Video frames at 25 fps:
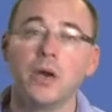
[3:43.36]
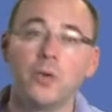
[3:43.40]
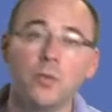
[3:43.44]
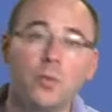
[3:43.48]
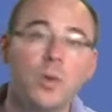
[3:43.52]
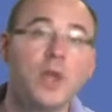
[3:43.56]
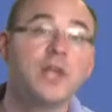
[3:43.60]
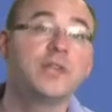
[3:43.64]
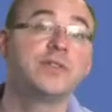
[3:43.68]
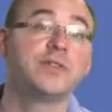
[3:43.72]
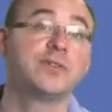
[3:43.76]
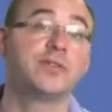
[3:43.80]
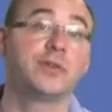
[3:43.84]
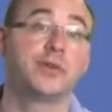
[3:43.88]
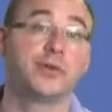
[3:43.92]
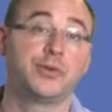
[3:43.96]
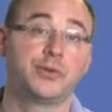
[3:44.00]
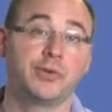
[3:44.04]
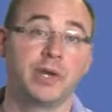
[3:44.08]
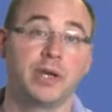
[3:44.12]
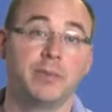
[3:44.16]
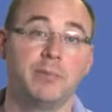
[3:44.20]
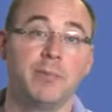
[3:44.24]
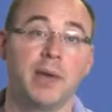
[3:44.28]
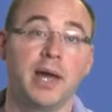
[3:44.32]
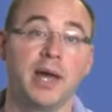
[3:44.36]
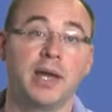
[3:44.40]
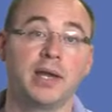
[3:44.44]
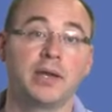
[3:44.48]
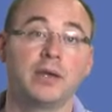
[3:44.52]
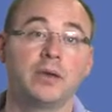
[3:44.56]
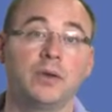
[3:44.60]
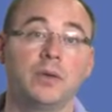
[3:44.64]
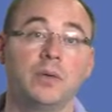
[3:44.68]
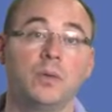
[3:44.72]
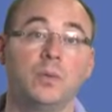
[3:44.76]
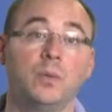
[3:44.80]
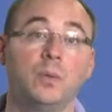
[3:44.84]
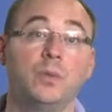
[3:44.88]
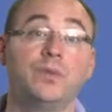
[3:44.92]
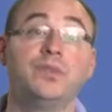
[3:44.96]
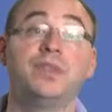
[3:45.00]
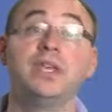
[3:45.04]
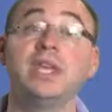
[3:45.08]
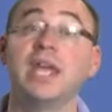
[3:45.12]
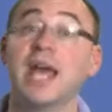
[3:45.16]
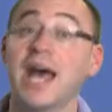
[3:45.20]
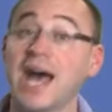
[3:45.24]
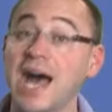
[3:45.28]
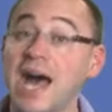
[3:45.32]
A registered trademark with
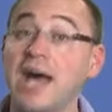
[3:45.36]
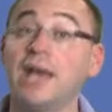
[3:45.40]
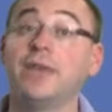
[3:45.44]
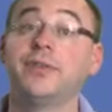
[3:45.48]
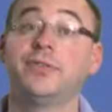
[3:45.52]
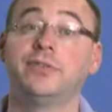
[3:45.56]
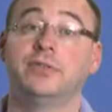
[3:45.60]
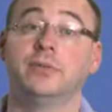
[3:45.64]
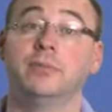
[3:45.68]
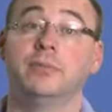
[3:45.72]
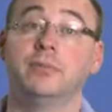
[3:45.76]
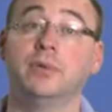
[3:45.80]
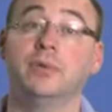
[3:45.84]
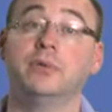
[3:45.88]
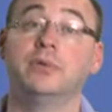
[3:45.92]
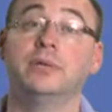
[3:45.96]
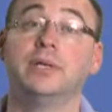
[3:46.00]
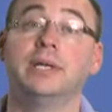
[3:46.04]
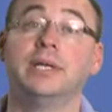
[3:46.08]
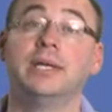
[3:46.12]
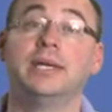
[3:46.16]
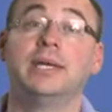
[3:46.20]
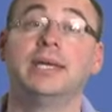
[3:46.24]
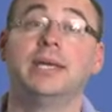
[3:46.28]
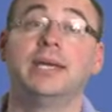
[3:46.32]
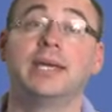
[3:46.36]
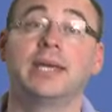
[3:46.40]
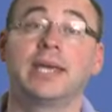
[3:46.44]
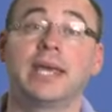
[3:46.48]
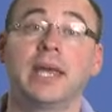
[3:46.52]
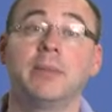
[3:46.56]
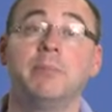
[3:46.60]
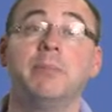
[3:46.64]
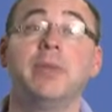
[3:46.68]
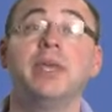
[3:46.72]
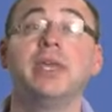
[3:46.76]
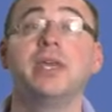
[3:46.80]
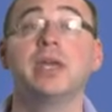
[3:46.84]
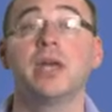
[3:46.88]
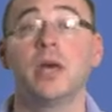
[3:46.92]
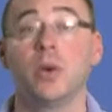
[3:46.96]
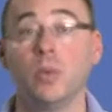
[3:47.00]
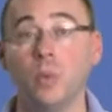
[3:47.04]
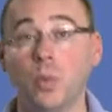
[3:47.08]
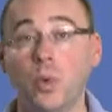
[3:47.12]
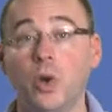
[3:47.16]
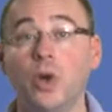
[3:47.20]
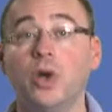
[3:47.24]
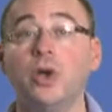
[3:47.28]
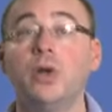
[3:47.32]
the R symbol can be a
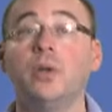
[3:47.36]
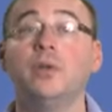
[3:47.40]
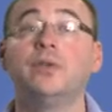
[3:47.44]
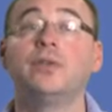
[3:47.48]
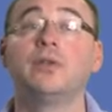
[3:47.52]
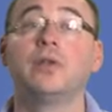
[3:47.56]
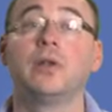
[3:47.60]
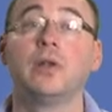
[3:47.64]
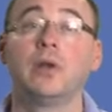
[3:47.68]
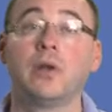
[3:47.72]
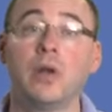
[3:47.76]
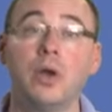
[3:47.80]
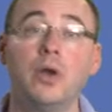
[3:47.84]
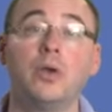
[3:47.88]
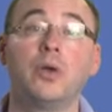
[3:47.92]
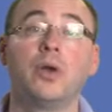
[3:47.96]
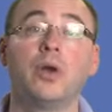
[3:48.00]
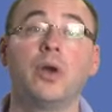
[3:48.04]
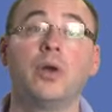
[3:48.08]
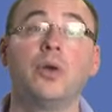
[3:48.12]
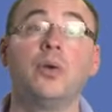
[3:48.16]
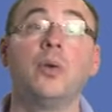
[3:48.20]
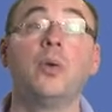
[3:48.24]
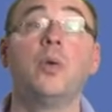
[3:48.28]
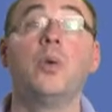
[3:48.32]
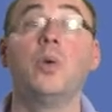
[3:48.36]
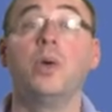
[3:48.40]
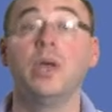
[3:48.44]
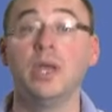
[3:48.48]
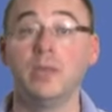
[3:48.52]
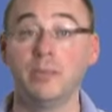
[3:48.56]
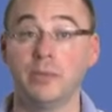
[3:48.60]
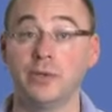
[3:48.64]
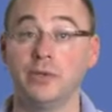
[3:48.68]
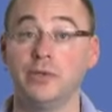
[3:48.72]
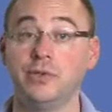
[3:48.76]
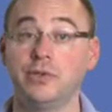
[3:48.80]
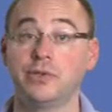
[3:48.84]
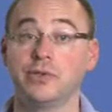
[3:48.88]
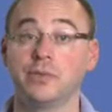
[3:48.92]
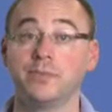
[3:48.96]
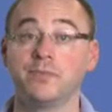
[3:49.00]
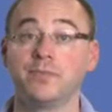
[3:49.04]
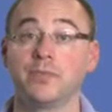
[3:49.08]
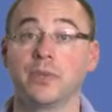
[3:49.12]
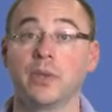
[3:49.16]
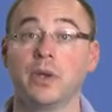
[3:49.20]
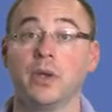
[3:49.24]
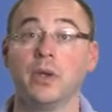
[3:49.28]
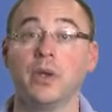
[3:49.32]
word, logo, or image,
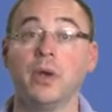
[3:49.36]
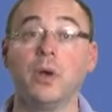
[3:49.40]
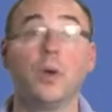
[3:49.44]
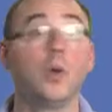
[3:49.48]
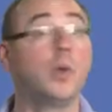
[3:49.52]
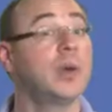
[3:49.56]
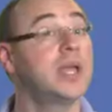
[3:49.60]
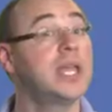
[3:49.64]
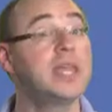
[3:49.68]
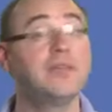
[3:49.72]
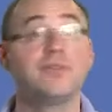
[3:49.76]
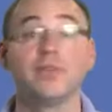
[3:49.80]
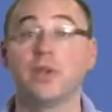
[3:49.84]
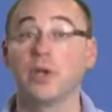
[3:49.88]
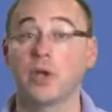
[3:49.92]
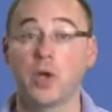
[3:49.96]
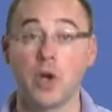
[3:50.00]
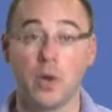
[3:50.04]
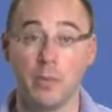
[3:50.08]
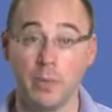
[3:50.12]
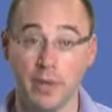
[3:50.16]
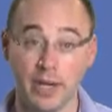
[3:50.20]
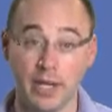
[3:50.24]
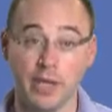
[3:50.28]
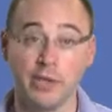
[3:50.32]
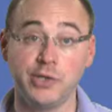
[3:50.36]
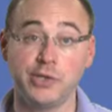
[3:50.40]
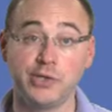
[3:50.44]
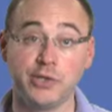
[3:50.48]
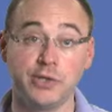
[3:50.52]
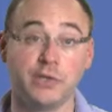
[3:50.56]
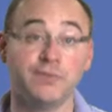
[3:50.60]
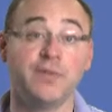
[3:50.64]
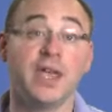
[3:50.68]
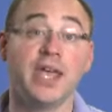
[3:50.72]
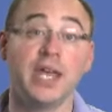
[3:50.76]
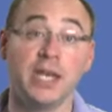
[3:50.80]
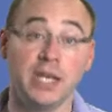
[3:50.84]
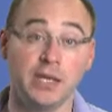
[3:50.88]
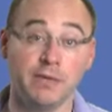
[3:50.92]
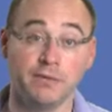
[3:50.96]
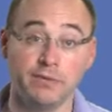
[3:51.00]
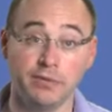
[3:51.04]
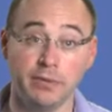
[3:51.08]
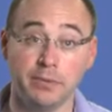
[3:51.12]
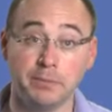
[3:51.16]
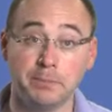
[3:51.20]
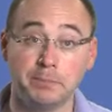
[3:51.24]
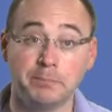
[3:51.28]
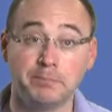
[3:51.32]
or even a combination of any
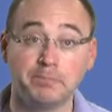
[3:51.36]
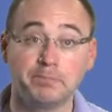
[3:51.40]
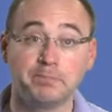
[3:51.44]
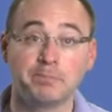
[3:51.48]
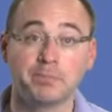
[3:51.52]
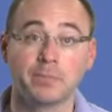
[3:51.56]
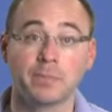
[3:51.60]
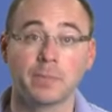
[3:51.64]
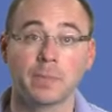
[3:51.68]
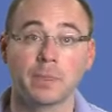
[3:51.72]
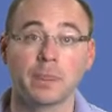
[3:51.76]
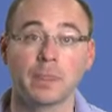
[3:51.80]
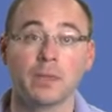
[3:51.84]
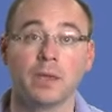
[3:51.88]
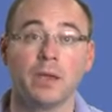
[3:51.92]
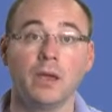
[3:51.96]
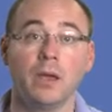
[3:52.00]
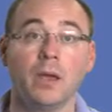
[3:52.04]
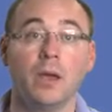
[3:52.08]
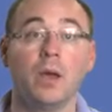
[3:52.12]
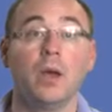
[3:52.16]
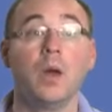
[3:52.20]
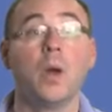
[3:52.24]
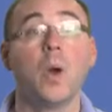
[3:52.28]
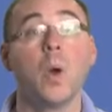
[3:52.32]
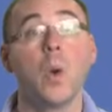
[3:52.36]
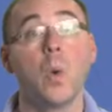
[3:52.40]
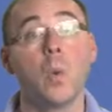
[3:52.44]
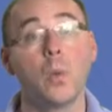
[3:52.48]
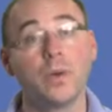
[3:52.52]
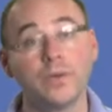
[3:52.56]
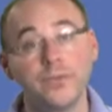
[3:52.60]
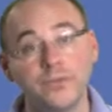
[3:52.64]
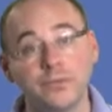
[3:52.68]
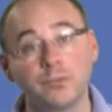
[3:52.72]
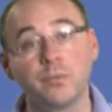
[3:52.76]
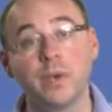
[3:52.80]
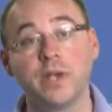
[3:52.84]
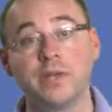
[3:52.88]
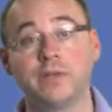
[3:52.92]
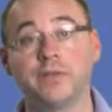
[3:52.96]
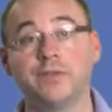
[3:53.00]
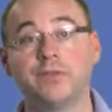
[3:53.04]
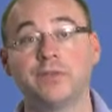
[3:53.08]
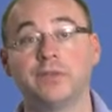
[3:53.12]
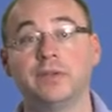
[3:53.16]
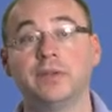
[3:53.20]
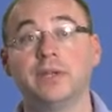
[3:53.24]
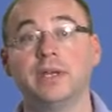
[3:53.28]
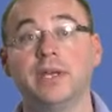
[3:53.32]
of them. Once
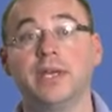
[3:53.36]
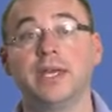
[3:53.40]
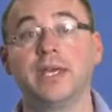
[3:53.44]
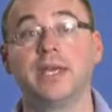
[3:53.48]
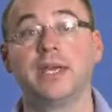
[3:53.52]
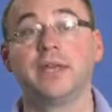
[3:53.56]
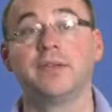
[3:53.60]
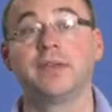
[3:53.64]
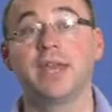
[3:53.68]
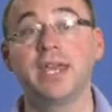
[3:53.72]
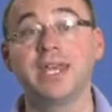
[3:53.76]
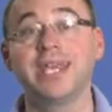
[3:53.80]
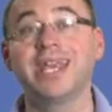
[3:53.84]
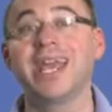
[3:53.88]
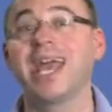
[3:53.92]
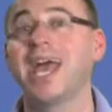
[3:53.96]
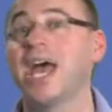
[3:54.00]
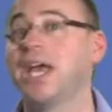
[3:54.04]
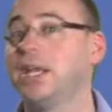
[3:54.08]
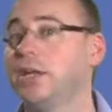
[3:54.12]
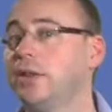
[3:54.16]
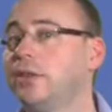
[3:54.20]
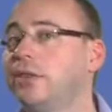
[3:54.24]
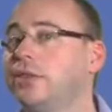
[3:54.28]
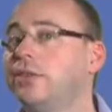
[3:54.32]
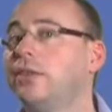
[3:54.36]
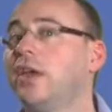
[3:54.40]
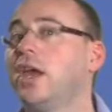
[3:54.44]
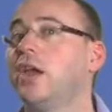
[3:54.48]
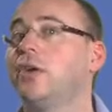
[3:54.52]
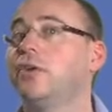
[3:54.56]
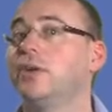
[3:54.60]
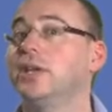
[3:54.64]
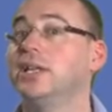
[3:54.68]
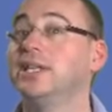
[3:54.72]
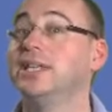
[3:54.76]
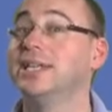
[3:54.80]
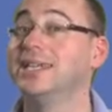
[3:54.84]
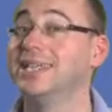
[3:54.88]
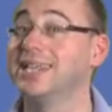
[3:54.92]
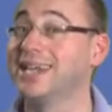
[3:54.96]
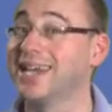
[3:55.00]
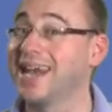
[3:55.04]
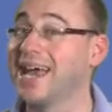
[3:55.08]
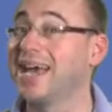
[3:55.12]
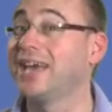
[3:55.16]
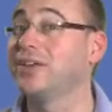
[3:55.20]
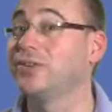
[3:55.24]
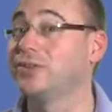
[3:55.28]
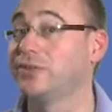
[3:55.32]
registered, they can, in theory,
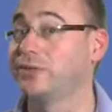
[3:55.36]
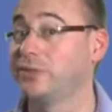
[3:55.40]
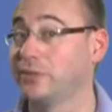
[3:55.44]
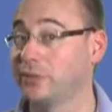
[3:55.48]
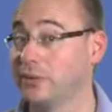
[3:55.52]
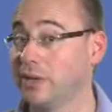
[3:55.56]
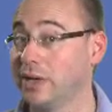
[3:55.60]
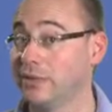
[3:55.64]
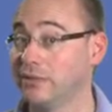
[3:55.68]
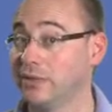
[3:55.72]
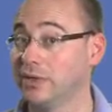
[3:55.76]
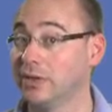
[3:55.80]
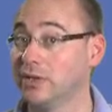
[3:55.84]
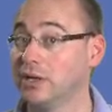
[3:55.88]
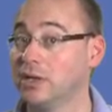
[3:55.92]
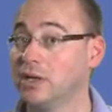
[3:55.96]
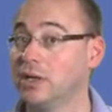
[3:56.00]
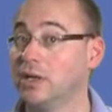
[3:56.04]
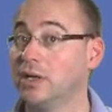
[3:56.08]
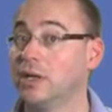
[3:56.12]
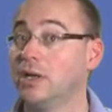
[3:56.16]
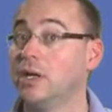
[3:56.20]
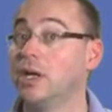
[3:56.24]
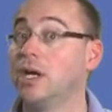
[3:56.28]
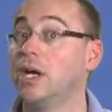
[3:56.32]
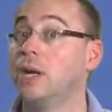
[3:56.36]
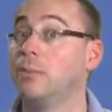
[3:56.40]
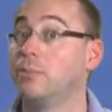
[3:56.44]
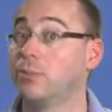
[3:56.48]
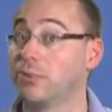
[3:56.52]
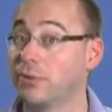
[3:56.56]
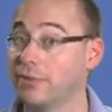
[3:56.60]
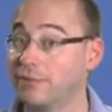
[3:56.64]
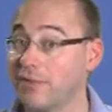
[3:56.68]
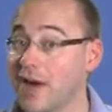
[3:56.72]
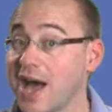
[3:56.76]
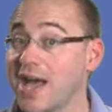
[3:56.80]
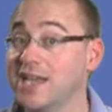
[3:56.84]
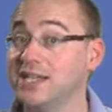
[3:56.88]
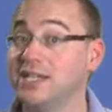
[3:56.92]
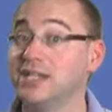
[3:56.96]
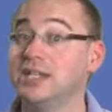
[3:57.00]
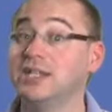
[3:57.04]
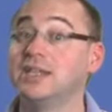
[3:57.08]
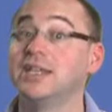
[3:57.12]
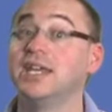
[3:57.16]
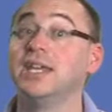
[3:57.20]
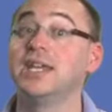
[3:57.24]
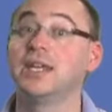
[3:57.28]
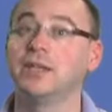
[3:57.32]
last forever,
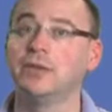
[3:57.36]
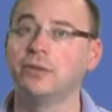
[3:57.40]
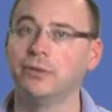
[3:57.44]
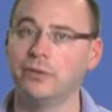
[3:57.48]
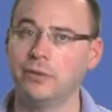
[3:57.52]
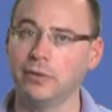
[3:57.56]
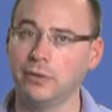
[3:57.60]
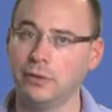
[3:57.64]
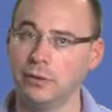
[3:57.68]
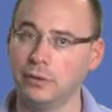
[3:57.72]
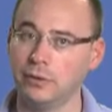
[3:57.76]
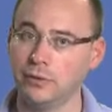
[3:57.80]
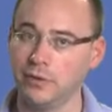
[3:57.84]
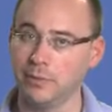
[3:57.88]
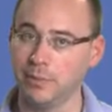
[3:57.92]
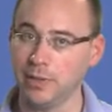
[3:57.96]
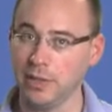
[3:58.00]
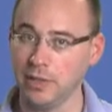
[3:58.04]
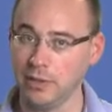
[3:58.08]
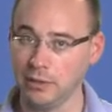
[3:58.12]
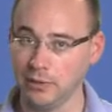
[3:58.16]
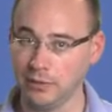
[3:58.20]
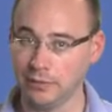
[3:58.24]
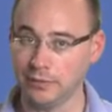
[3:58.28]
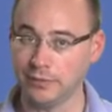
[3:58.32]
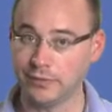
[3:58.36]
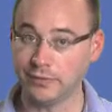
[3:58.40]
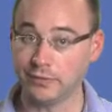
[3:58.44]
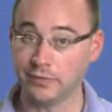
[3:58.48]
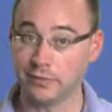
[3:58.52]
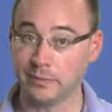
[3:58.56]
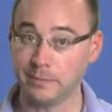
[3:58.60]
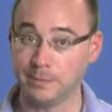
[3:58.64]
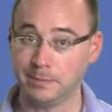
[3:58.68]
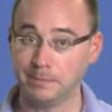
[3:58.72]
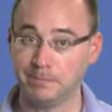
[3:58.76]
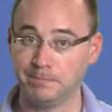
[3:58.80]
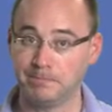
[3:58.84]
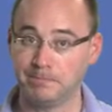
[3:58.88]
provided they continue to be used.